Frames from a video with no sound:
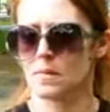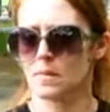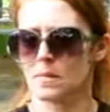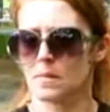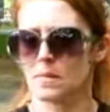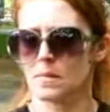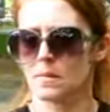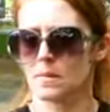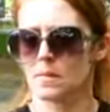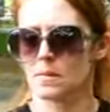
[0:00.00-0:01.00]

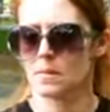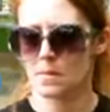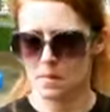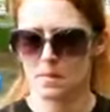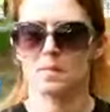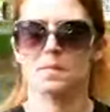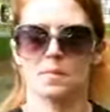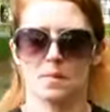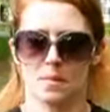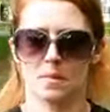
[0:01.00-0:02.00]

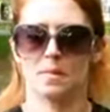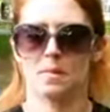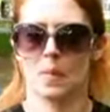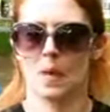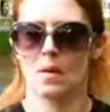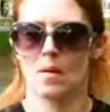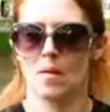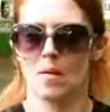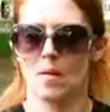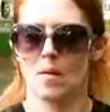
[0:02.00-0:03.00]

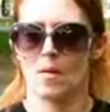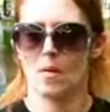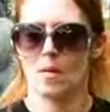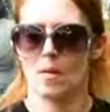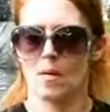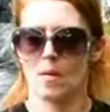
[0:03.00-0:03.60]
This person isn't speaking.